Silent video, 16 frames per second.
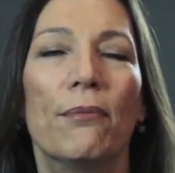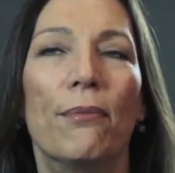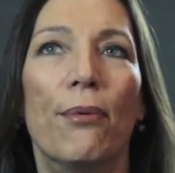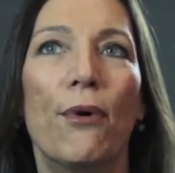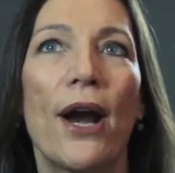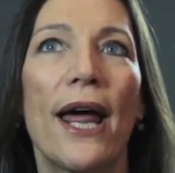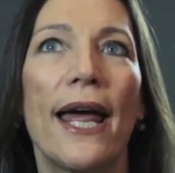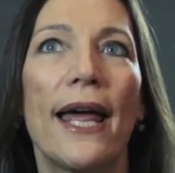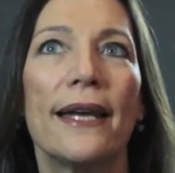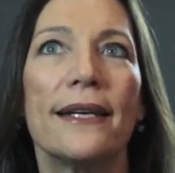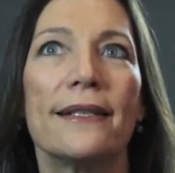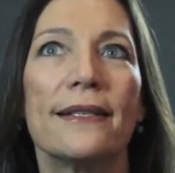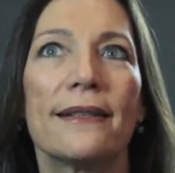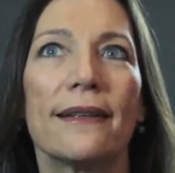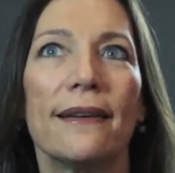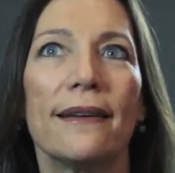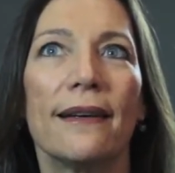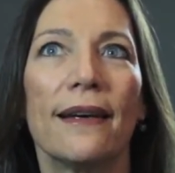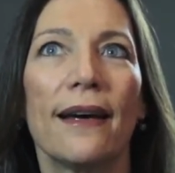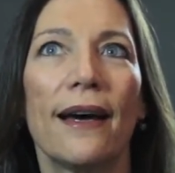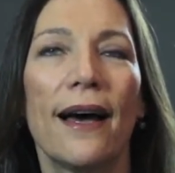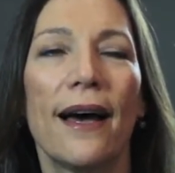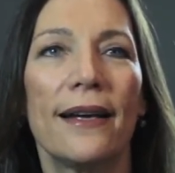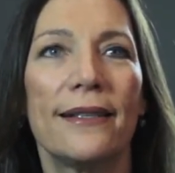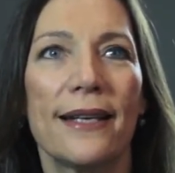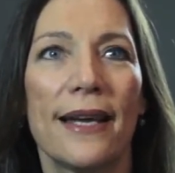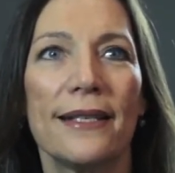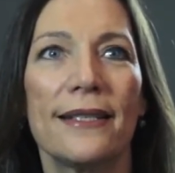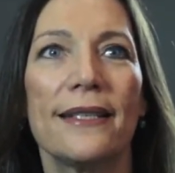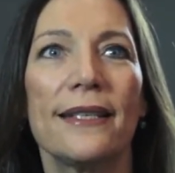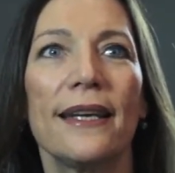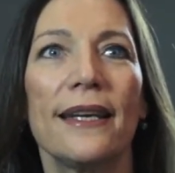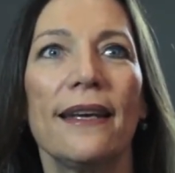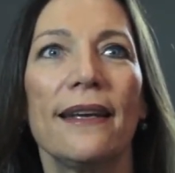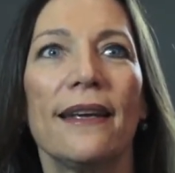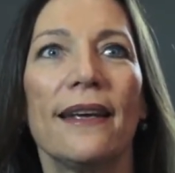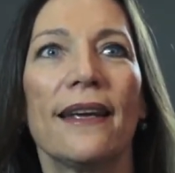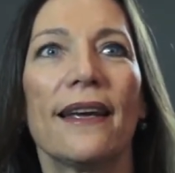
brand identity